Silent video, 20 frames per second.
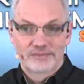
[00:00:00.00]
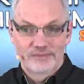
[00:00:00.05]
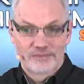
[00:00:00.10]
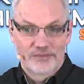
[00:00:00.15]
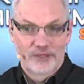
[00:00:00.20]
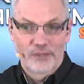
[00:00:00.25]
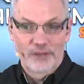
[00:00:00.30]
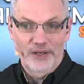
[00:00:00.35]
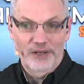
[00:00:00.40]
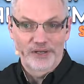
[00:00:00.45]

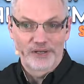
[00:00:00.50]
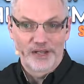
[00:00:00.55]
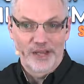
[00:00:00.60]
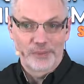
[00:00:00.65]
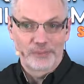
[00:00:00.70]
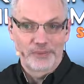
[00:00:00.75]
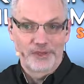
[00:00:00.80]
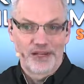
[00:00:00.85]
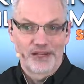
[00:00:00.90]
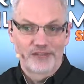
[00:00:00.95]
the button got
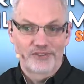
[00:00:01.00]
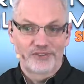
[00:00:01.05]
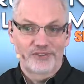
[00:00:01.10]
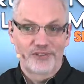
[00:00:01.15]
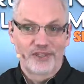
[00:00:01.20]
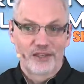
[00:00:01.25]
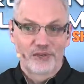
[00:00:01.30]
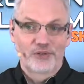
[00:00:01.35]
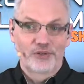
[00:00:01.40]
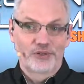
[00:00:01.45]
pressed,
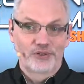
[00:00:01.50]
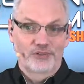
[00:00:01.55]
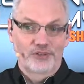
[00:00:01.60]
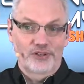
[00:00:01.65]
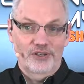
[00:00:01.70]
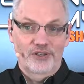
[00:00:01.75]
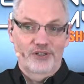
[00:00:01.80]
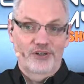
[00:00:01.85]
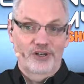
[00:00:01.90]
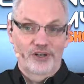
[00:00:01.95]
and when you took
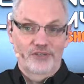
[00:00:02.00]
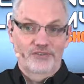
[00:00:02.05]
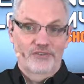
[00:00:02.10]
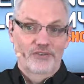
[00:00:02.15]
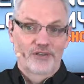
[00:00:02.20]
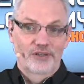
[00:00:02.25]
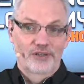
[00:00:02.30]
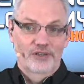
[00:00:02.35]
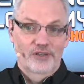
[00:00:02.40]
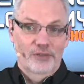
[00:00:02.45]
it off,
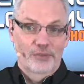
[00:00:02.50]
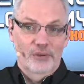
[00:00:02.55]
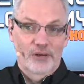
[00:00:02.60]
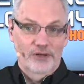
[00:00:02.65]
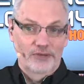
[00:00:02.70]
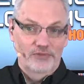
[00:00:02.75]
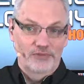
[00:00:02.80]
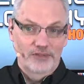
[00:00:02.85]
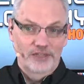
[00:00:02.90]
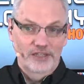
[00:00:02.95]
the
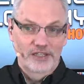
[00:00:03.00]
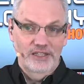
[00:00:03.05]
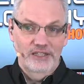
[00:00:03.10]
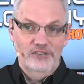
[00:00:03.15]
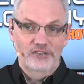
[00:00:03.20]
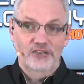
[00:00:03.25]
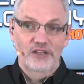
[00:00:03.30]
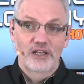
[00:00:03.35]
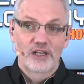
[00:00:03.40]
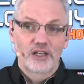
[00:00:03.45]
button
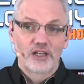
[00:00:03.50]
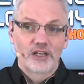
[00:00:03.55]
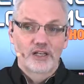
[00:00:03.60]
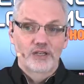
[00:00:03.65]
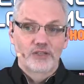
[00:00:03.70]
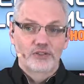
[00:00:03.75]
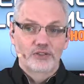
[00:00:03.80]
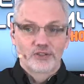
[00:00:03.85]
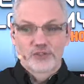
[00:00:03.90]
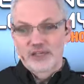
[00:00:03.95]
released,
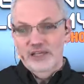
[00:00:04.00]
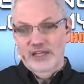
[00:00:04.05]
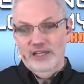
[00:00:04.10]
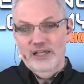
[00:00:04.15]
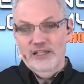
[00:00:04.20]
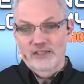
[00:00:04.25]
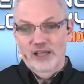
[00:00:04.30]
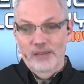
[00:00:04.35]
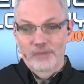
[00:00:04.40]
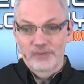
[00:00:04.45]
you'd get
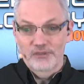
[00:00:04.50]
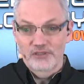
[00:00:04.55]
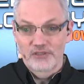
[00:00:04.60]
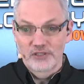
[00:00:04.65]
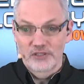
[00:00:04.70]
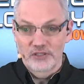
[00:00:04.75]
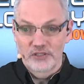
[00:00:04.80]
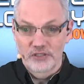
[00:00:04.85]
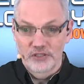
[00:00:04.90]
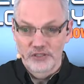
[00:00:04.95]
that type of
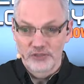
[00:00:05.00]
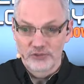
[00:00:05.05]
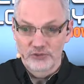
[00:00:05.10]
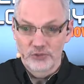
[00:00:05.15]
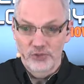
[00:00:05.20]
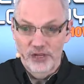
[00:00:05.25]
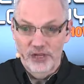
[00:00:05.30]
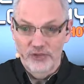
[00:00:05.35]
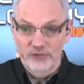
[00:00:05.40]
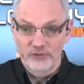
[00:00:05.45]
signaling as
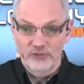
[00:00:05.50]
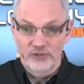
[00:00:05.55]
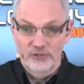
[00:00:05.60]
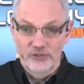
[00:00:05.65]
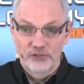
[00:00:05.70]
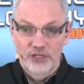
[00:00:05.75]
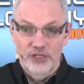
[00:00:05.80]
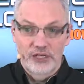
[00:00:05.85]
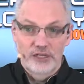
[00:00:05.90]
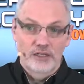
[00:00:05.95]
well. So
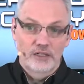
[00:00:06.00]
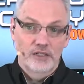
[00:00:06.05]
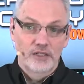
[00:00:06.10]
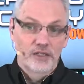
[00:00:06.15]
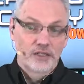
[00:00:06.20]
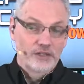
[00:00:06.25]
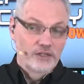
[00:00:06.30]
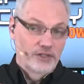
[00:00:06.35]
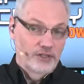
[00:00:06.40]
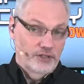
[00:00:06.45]
there
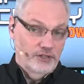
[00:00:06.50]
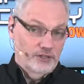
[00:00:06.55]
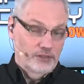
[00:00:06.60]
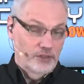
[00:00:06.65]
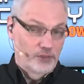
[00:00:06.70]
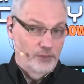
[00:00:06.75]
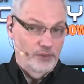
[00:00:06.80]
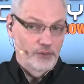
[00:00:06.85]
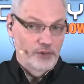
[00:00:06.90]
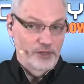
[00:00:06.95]

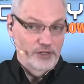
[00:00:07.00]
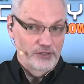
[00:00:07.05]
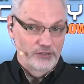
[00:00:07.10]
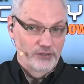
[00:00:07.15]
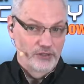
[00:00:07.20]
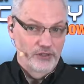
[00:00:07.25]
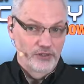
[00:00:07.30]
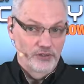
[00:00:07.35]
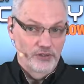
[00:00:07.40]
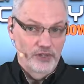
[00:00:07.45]
could be ways to
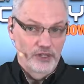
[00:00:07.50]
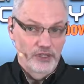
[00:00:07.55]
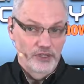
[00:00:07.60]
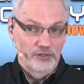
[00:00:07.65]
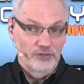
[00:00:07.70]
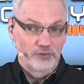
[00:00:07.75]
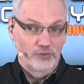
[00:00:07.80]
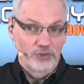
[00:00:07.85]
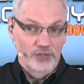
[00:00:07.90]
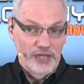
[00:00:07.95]
do
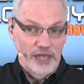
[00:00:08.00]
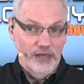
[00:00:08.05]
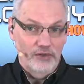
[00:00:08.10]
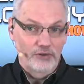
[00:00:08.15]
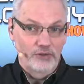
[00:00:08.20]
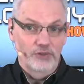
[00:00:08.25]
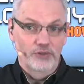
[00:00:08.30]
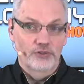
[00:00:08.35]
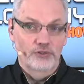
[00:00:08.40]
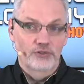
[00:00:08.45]
this without
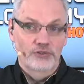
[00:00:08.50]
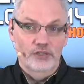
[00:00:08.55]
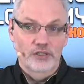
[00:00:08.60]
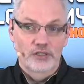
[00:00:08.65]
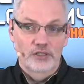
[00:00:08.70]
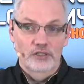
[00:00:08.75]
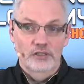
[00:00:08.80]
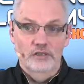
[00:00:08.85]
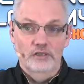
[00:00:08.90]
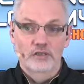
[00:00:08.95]

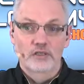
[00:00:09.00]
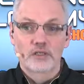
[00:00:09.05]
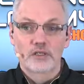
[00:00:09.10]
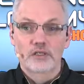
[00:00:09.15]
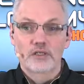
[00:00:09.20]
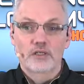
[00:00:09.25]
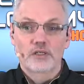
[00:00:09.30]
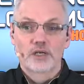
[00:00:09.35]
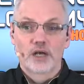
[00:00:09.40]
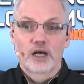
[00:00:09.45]
using
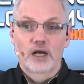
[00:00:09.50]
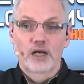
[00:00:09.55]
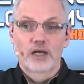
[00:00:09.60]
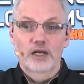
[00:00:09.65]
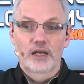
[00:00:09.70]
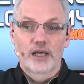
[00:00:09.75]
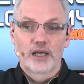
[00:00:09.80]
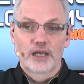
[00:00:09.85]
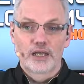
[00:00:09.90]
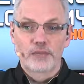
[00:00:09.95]

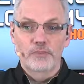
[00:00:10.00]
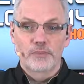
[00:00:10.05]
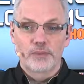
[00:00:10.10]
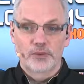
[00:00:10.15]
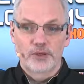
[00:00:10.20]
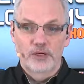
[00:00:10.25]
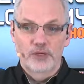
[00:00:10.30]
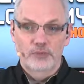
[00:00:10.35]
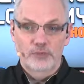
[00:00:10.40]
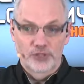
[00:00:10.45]
an
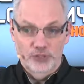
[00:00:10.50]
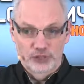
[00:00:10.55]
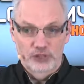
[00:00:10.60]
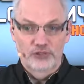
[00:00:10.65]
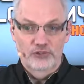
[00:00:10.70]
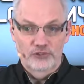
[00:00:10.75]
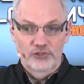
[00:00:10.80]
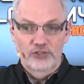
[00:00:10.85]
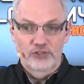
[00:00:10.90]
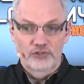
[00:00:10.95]
input, just
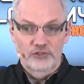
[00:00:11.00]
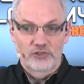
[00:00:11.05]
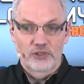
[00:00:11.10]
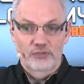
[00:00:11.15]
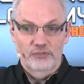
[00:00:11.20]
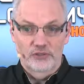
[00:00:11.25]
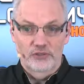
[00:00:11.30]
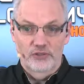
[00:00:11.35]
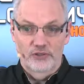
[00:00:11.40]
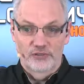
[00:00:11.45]
using some
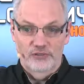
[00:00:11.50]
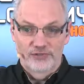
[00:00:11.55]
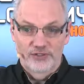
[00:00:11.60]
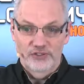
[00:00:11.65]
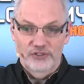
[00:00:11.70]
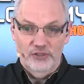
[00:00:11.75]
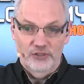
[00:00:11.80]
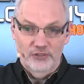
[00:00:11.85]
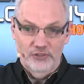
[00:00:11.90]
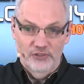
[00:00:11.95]
sort of
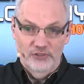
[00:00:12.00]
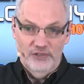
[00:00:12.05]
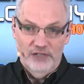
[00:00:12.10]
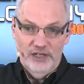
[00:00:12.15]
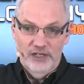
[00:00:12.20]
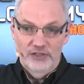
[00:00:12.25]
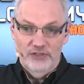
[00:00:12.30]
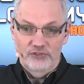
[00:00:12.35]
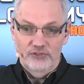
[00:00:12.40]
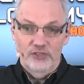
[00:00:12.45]
physical
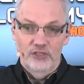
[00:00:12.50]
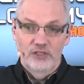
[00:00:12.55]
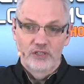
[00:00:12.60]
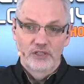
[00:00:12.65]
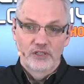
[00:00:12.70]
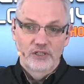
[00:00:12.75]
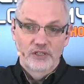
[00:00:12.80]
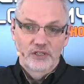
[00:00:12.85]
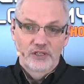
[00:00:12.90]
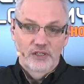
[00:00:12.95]
device
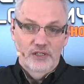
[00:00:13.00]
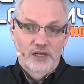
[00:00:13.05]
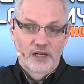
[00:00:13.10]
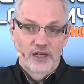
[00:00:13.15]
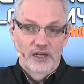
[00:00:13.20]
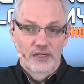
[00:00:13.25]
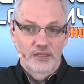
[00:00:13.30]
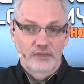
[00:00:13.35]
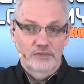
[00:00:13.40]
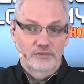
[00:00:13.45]

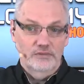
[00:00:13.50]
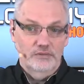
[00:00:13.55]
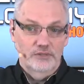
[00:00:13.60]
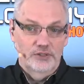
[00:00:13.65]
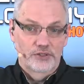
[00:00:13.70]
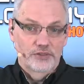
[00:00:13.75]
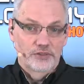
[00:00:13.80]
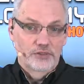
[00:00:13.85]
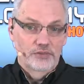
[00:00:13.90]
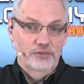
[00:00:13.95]
uh,
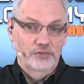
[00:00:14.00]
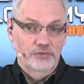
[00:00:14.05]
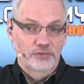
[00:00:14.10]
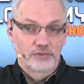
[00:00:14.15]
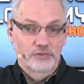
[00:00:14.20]
to